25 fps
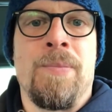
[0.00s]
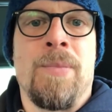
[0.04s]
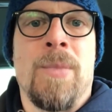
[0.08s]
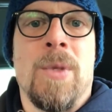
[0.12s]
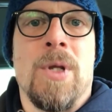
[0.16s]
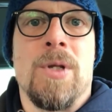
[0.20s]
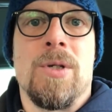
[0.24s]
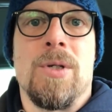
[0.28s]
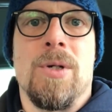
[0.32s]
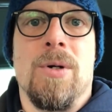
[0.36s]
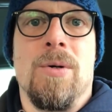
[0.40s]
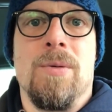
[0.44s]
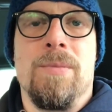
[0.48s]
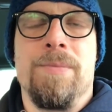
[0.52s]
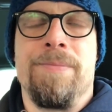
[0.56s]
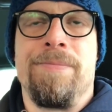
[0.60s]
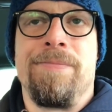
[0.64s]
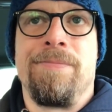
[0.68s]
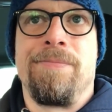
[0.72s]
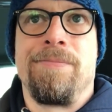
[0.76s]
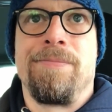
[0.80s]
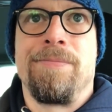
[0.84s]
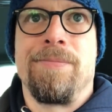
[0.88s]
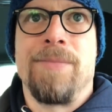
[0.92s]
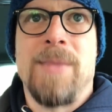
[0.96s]
So
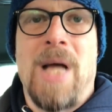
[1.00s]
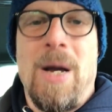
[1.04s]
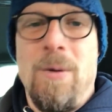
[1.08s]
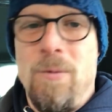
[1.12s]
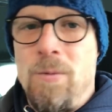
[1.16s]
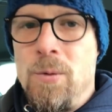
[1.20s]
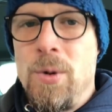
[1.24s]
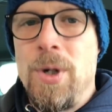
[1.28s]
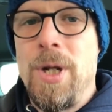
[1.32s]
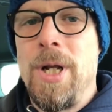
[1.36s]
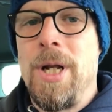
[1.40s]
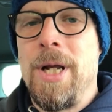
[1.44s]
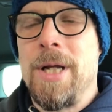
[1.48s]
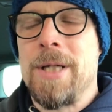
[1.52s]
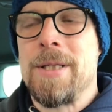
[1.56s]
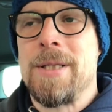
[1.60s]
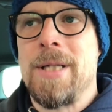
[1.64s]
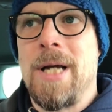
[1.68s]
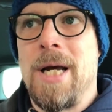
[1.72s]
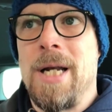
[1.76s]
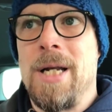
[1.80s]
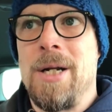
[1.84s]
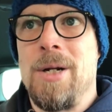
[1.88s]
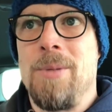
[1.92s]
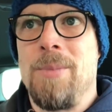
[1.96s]
I'm really
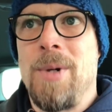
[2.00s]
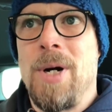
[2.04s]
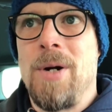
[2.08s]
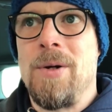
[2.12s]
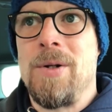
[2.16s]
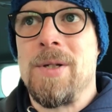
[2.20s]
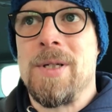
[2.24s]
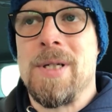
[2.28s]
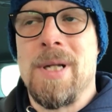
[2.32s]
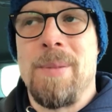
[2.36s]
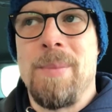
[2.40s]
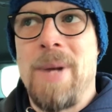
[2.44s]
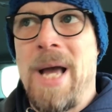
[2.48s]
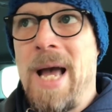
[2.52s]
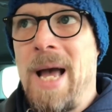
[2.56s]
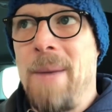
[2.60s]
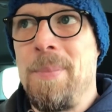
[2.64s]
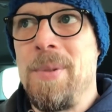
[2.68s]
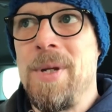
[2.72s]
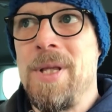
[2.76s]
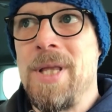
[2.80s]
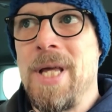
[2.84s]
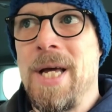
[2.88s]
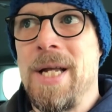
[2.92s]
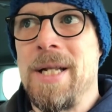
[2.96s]
excited about it. I'm
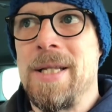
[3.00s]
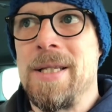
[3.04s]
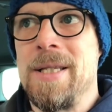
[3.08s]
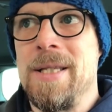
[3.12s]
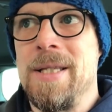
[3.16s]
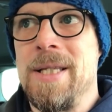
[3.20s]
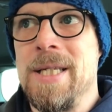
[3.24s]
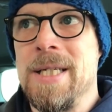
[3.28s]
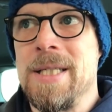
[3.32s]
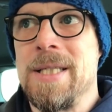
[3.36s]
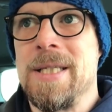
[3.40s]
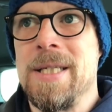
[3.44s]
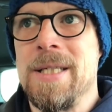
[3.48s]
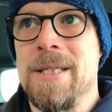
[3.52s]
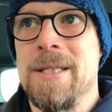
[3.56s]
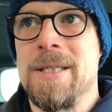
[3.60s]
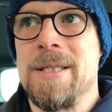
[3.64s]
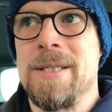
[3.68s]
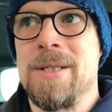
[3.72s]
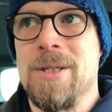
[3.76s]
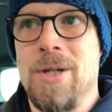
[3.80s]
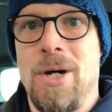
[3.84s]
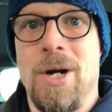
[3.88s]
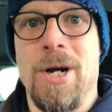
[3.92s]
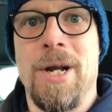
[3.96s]
happy that this is
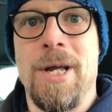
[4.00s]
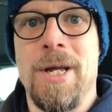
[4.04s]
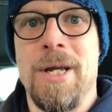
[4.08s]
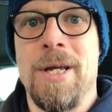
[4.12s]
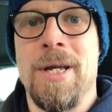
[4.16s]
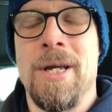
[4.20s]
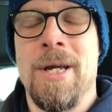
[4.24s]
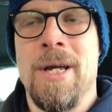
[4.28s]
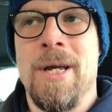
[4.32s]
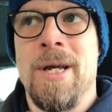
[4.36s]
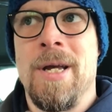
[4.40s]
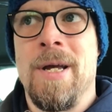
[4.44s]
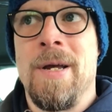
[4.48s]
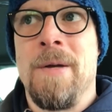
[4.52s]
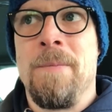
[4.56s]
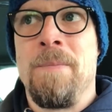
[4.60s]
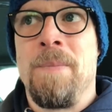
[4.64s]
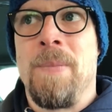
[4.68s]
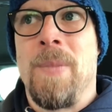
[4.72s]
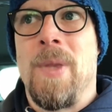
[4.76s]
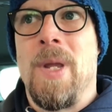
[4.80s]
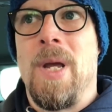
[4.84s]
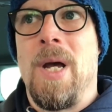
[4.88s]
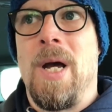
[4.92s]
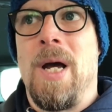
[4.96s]
starting.
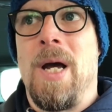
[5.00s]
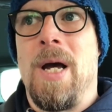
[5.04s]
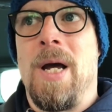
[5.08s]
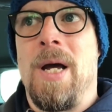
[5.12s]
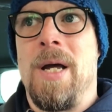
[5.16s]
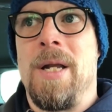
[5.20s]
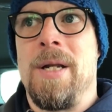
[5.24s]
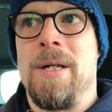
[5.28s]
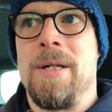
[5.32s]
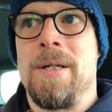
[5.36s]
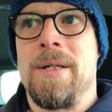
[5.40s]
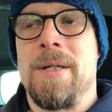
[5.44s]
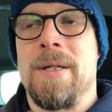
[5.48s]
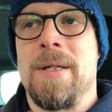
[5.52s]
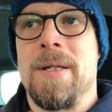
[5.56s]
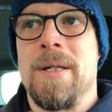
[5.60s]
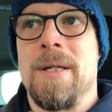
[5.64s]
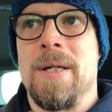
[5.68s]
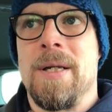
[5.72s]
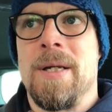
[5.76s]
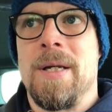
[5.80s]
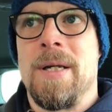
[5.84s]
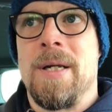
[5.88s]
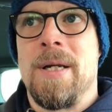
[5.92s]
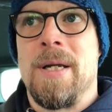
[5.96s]
And
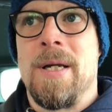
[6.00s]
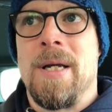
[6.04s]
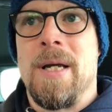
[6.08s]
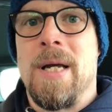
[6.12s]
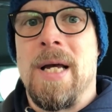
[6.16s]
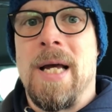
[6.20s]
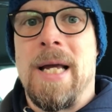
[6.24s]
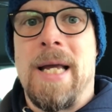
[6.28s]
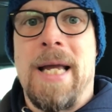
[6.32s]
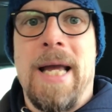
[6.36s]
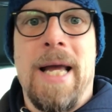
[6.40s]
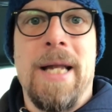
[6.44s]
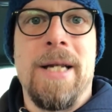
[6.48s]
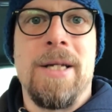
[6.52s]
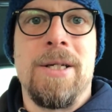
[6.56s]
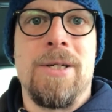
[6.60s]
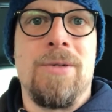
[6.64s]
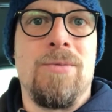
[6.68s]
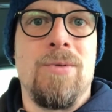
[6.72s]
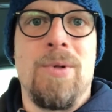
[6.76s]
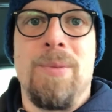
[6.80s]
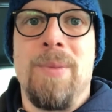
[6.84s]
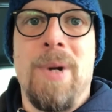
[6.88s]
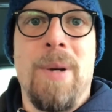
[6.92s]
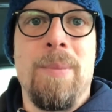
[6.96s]
again,
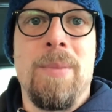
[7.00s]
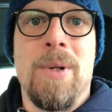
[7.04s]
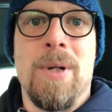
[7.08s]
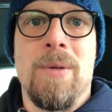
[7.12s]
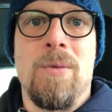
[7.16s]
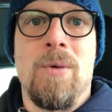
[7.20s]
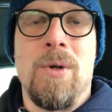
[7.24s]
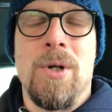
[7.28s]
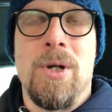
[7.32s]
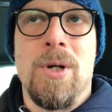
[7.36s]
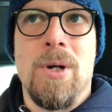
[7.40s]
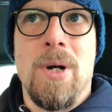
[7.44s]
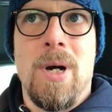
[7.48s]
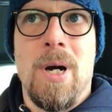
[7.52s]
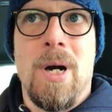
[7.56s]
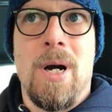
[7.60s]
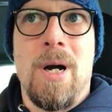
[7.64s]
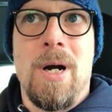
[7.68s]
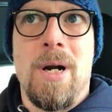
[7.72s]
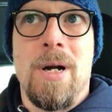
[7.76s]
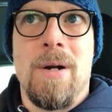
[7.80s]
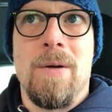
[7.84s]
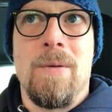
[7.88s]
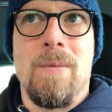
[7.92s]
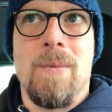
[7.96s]
remember, we
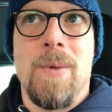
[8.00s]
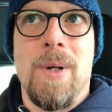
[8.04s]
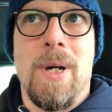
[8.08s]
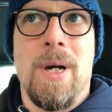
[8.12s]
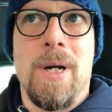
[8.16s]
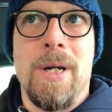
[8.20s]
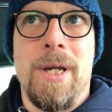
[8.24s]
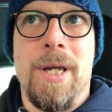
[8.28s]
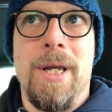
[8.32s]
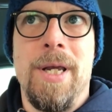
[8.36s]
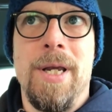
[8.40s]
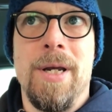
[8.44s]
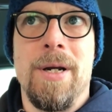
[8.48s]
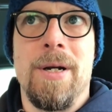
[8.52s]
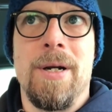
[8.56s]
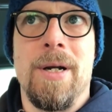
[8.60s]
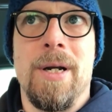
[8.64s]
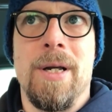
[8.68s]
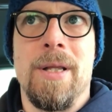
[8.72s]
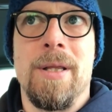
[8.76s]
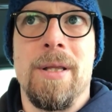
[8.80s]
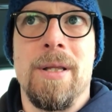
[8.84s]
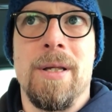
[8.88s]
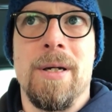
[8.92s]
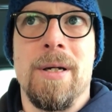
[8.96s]
are here
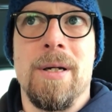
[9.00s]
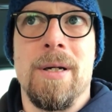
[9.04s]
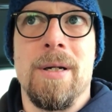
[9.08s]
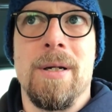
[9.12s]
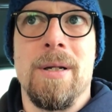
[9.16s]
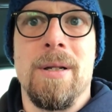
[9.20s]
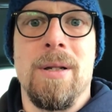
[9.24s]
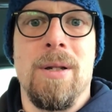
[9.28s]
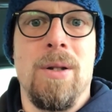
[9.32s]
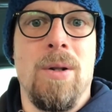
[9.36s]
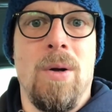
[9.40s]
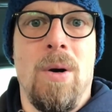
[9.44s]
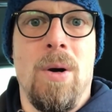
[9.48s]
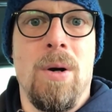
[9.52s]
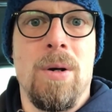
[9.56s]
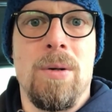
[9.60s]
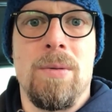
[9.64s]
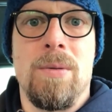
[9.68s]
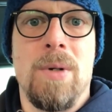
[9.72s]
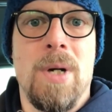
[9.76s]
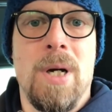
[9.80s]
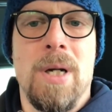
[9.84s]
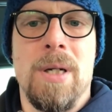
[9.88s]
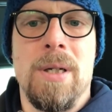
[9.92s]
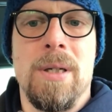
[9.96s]
in the long
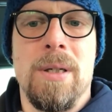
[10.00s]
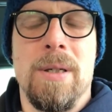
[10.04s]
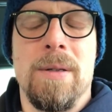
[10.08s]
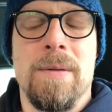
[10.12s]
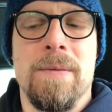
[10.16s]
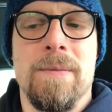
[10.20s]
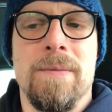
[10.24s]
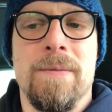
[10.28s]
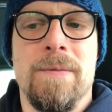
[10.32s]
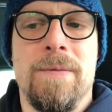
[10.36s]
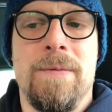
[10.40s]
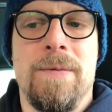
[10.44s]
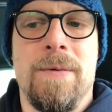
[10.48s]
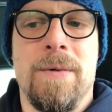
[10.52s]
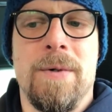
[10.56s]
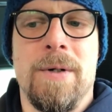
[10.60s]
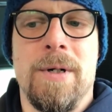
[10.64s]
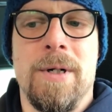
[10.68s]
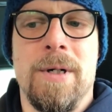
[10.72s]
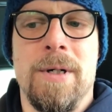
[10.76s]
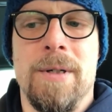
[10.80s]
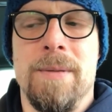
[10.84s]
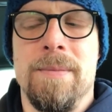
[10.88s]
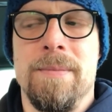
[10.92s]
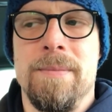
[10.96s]
run
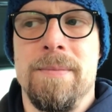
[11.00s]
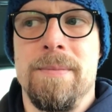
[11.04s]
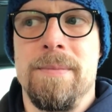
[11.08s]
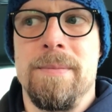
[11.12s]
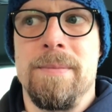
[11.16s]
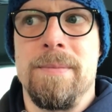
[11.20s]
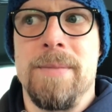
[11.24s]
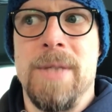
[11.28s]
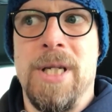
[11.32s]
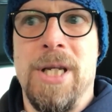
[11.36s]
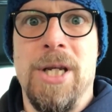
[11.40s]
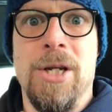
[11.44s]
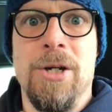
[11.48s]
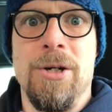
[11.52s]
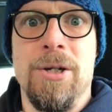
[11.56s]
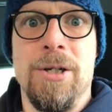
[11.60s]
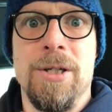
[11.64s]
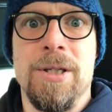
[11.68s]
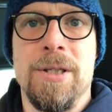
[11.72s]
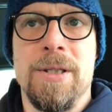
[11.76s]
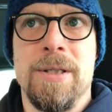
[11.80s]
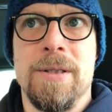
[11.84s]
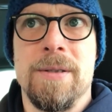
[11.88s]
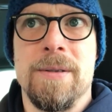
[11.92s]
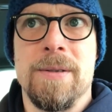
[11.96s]
for
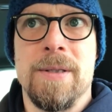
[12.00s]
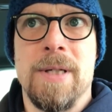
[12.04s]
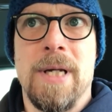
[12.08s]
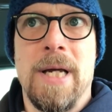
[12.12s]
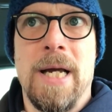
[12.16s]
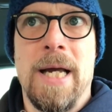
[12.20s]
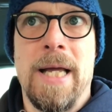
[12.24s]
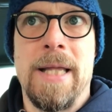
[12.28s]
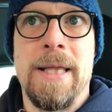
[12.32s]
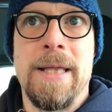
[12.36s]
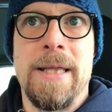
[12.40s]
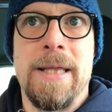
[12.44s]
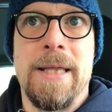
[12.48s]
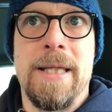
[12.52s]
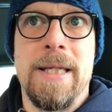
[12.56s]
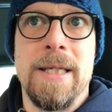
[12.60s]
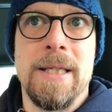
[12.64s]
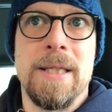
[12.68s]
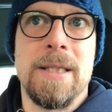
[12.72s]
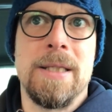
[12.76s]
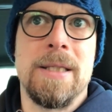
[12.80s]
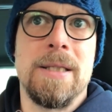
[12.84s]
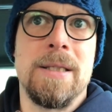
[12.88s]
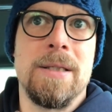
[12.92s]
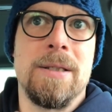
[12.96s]
years, and
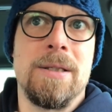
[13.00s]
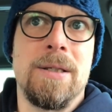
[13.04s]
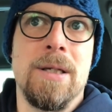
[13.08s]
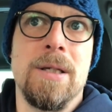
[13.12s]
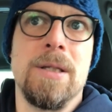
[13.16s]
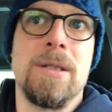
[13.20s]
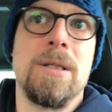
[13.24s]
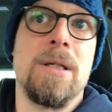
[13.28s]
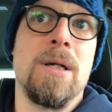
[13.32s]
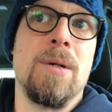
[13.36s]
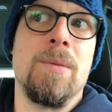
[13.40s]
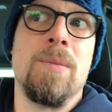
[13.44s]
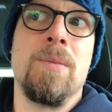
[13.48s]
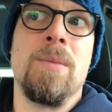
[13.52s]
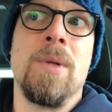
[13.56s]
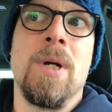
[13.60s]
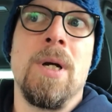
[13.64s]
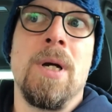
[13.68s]
this system